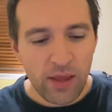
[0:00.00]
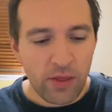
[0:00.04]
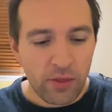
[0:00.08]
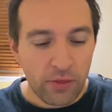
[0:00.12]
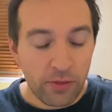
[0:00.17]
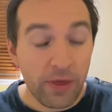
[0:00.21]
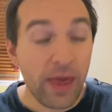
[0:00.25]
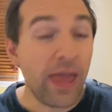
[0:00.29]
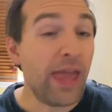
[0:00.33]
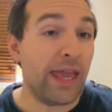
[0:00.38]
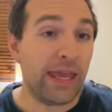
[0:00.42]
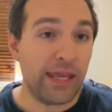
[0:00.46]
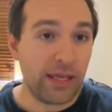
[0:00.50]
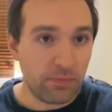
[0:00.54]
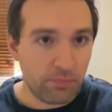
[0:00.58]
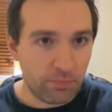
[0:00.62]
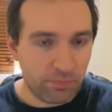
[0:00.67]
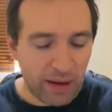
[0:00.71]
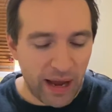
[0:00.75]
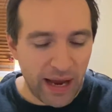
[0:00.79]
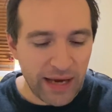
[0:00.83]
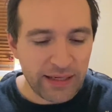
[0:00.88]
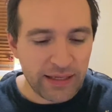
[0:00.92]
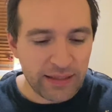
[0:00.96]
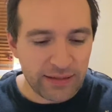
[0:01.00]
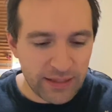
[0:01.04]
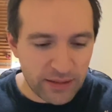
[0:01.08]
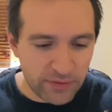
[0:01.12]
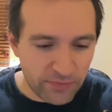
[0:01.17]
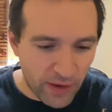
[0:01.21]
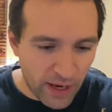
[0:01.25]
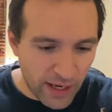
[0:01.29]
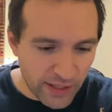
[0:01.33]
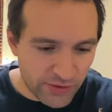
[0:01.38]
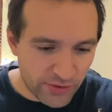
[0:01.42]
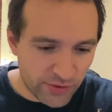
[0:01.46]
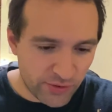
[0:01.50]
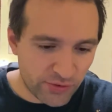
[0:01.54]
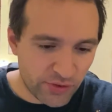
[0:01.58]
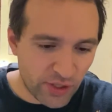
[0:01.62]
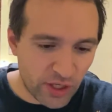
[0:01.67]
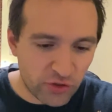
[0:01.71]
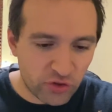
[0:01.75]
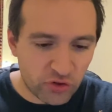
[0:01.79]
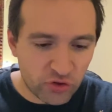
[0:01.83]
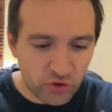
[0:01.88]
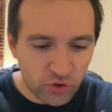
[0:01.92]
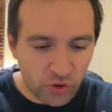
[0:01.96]
They, Biden's advisors,
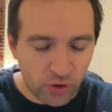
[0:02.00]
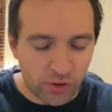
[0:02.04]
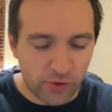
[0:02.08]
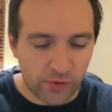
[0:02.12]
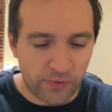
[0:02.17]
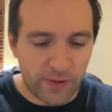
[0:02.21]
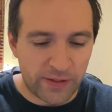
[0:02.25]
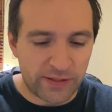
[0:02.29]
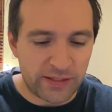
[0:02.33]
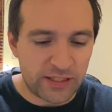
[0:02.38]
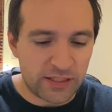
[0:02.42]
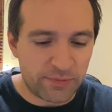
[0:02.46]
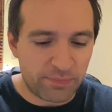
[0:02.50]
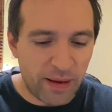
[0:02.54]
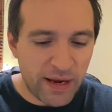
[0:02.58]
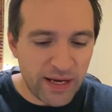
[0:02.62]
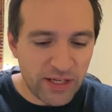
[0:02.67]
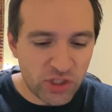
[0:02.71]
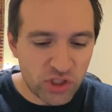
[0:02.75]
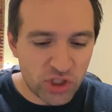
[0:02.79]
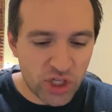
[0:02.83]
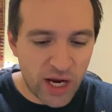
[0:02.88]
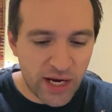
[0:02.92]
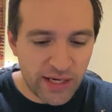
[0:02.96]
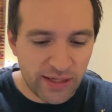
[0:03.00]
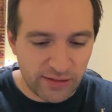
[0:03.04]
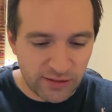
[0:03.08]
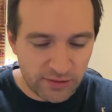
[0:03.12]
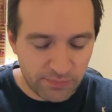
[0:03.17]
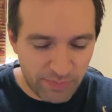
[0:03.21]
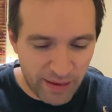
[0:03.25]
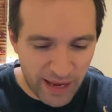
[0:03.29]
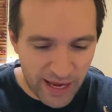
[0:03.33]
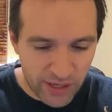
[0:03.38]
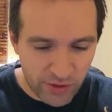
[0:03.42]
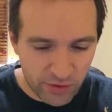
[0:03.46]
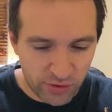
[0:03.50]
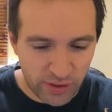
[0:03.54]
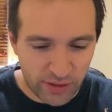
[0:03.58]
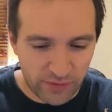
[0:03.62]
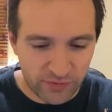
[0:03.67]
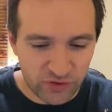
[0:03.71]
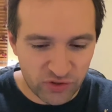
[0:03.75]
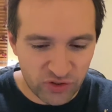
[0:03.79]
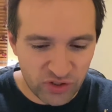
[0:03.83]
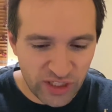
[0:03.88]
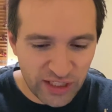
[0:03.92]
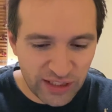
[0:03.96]
assert that despite China's pattern of
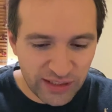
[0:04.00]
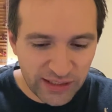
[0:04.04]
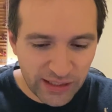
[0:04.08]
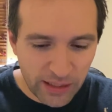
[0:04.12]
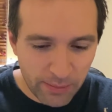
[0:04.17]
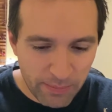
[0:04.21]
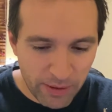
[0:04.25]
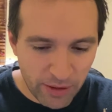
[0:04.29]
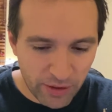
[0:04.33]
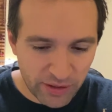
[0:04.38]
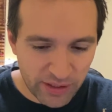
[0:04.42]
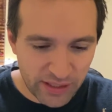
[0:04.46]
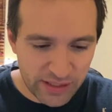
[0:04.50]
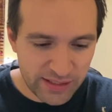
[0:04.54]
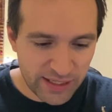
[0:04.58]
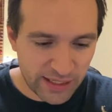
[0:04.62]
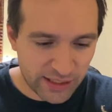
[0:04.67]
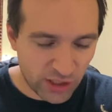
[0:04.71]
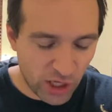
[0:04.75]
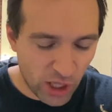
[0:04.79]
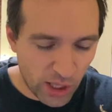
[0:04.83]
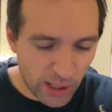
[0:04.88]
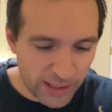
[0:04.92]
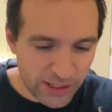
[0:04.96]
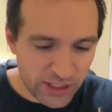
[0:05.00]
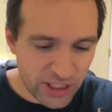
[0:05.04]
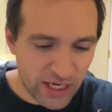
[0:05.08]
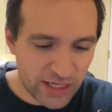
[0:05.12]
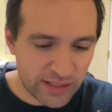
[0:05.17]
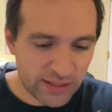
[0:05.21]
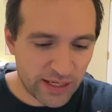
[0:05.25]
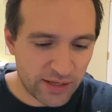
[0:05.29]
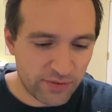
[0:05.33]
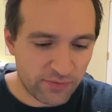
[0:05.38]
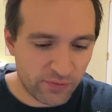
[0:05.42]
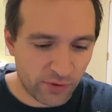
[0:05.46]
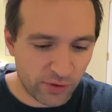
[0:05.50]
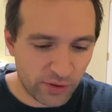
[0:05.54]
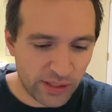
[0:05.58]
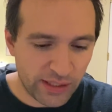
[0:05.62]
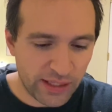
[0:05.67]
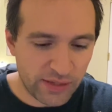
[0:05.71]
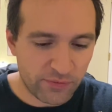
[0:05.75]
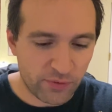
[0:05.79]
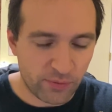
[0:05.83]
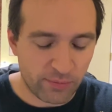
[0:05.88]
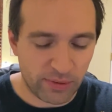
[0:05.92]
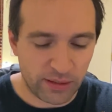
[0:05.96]
stealing American technology and diverting
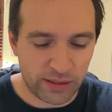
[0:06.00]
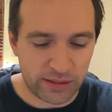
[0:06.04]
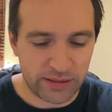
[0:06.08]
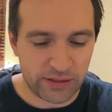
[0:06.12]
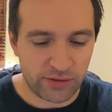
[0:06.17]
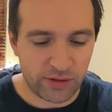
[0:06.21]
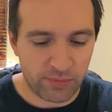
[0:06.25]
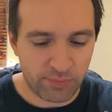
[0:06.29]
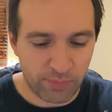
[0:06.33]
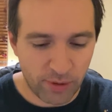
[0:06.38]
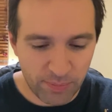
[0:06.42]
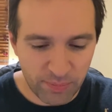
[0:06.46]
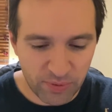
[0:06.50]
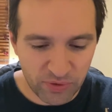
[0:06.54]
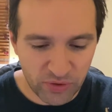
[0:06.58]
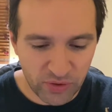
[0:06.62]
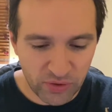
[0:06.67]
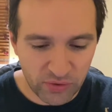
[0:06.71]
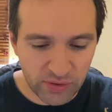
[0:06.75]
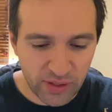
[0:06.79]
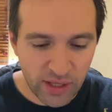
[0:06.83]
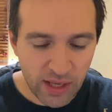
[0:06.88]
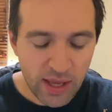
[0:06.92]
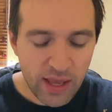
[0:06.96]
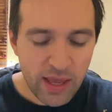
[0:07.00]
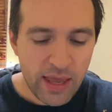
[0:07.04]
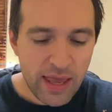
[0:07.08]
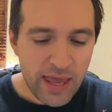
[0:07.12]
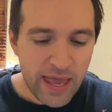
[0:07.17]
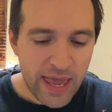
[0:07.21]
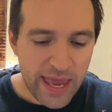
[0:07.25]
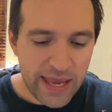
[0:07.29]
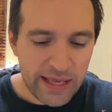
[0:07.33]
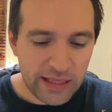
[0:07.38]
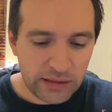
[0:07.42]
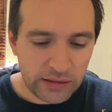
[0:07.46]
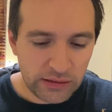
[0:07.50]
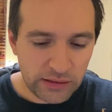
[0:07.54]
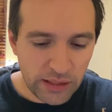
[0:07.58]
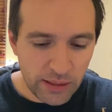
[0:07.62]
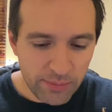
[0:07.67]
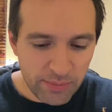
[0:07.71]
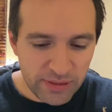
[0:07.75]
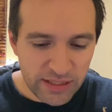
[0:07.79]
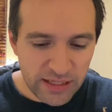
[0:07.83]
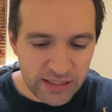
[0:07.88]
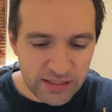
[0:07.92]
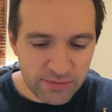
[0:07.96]
it for military purposes, a
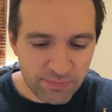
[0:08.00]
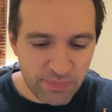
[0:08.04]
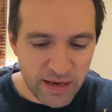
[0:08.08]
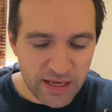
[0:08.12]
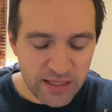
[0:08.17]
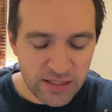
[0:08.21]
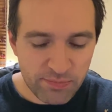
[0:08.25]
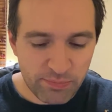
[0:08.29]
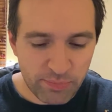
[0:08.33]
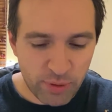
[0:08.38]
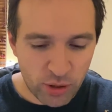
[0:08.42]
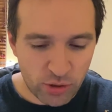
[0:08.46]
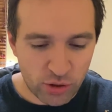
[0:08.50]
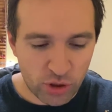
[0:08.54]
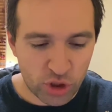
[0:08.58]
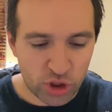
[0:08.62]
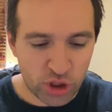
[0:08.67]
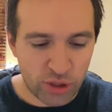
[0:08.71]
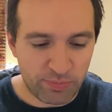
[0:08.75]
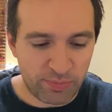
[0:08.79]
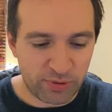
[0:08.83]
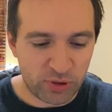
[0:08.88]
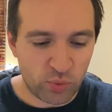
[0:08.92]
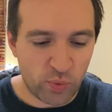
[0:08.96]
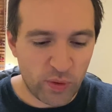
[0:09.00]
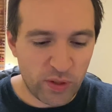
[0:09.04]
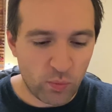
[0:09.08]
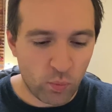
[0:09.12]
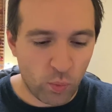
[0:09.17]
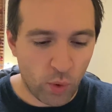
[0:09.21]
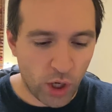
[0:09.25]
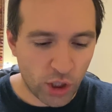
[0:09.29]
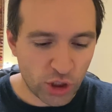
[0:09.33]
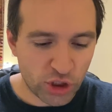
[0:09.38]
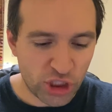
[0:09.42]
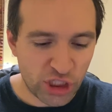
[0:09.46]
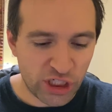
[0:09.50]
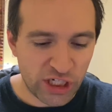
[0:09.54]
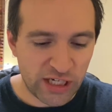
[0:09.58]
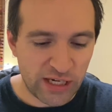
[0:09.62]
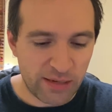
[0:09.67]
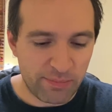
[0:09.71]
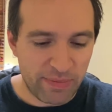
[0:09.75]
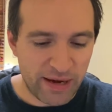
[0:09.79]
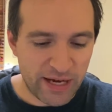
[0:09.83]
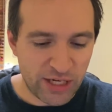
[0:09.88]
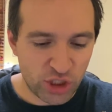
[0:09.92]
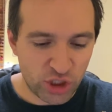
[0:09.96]
limited space partnership between Washington
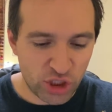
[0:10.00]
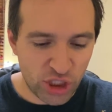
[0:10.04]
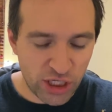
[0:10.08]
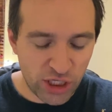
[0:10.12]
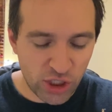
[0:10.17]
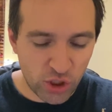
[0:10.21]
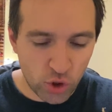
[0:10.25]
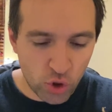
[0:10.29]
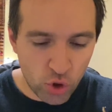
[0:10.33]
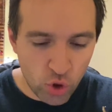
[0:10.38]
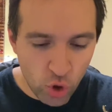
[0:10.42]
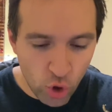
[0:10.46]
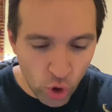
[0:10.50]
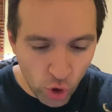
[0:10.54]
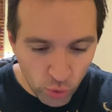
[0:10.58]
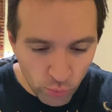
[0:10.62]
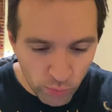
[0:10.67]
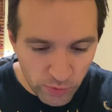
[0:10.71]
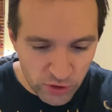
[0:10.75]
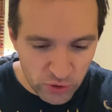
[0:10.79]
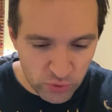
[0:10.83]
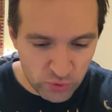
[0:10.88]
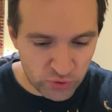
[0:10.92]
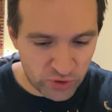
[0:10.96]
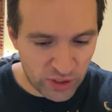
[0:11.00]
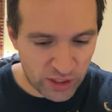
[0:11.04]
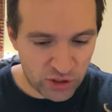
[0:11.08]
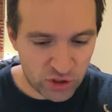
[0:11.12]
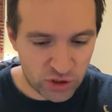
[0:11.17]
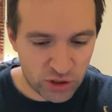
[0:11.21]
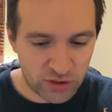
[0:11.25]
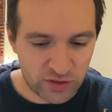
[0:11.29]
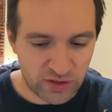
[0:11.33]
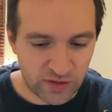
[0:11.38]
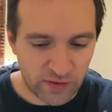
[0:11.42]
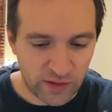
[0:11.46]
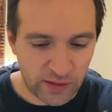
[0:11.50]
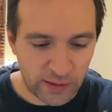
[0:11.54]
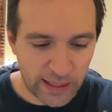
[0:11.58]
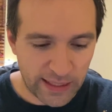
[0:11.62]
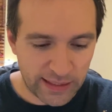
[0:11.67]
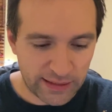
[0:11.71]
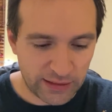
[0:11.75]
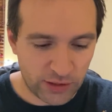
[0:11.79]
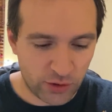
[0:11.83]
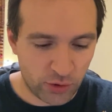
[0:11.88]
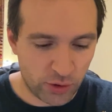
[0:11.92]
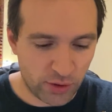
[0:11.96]
and Beijing could reduce tensions and the
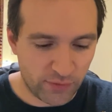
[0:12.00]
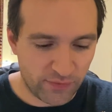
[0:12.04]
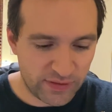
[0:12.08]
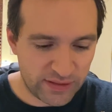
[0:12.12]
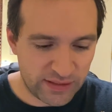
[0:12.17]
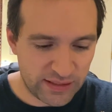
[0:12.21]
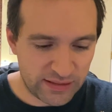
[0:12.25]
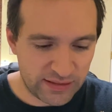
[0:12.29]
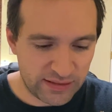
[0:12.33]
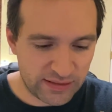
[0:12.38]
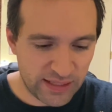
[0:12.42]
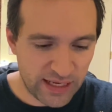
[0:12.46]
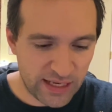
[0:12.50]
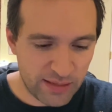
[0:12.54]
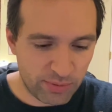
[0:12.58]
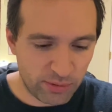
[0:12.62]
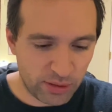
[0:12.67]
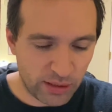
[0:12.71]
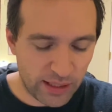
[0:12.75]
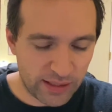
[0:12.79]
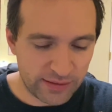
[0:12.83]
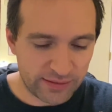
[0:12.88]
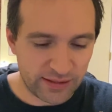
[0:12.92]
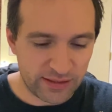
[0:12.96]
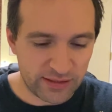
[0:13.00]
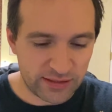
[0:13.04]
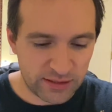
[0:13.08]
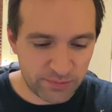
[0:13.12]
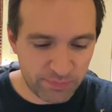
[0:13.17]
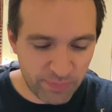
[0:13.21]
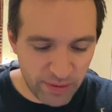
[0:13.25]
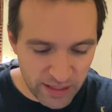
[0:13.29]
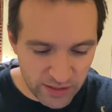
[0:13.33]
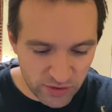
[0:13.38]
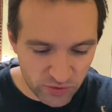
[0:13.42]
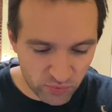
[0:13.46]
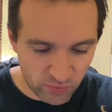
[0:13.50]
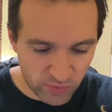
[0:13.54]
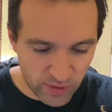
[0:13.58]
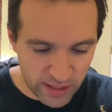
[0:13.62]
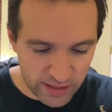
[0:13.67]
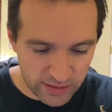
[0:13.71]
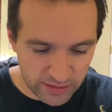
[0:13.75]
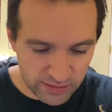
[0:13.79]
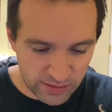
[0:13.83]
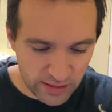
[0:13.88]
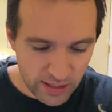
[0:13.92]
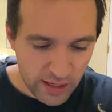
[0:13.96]
likelihood of a destabilizing space
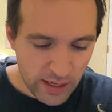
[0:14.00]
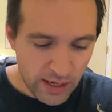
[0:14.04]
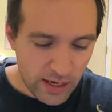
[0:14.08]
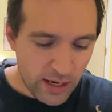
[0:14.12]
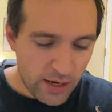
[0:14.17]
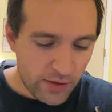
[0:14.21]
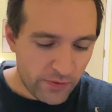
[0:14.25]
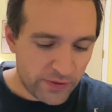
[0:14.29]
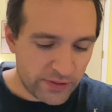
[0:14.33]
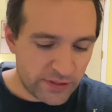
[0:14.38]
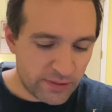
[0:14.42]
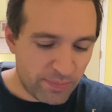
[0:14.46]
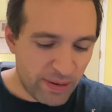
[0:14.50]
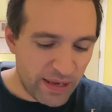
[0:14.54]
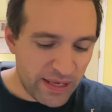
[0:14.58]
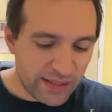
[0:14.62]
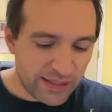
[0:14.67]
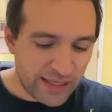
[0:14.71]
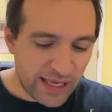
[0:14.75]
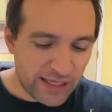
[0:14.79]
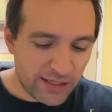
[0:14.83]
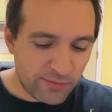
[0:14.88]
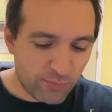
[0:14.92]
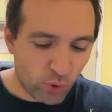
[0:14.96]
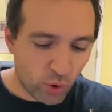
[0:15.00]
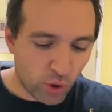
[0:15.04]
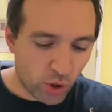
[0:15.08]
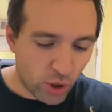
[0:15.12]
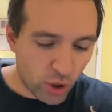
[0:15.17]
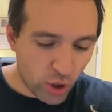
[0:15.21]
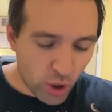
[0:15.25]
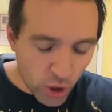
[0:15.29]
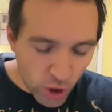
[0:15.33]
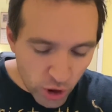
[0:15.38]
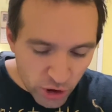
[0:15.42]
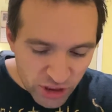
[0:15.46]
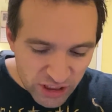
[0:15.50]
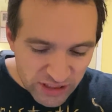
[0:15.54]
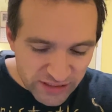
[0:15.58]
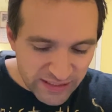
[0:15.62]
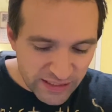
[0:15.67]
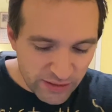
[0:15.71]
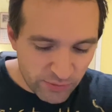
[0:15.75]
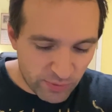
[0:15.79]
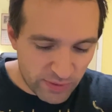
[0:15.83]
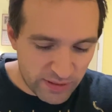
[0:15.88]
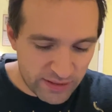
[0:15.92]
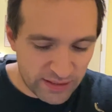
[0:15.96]
race. The debate gained more
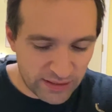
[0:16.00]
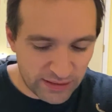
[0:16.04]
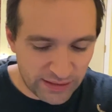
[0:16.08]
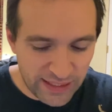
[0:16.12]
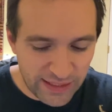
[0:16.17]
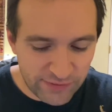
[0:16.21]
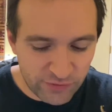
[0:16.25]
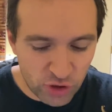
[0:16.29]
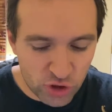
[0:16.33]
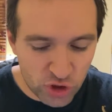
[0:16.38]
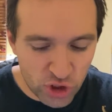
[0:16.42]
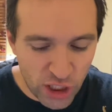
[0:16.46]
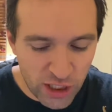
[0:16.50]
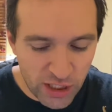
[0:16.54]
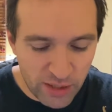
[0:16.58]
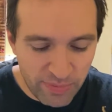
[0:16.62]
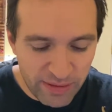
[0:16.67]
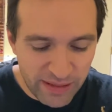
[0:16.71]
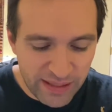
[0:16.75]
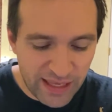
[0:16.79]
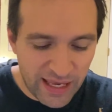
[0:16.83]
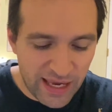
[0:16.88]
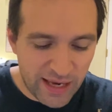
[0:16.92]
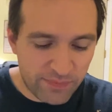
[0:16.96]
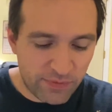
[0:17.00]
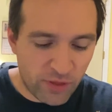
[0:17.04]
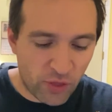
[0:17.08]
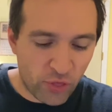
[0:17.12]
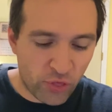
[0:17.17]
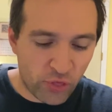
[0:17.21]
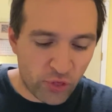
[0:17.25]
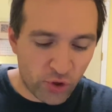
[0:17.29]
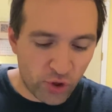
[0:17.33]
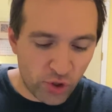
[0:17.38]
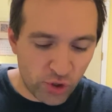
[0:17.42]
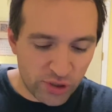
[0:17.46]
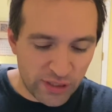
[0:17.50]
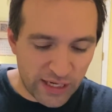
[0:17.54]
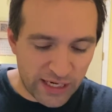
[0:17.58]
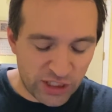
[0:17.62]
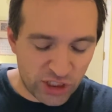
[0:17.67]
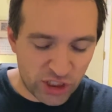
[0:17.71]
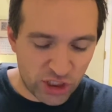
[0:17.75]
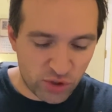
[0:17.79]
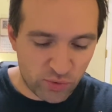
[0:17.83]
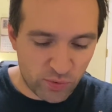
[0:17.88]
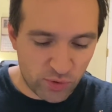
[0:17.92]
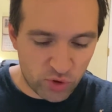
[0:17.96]
urgency recently after China became the third
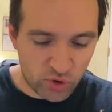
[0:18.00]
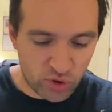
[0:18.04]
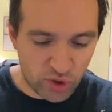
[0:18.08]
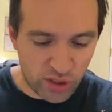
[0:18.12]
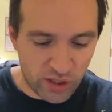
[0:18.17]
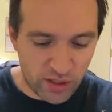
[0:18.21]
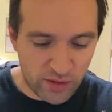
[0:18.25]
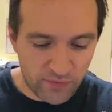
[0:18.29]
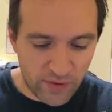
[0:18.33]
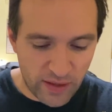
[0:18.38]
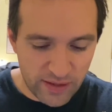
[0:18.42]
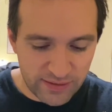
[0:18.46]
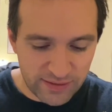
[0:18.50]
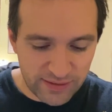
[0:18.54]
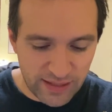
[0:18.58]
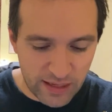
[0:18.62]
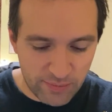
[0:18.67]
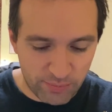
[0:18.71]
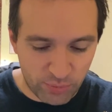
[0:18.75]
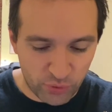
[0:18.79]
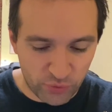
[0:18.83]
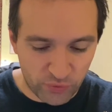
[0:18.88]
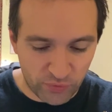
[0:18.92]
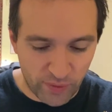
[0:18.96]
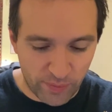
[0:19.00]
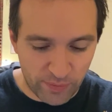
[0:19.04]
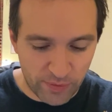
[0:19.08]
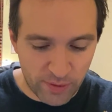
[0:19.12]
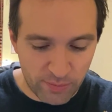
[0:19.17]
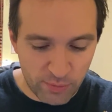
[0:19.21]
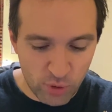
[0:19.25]
nation to retrieve samples from the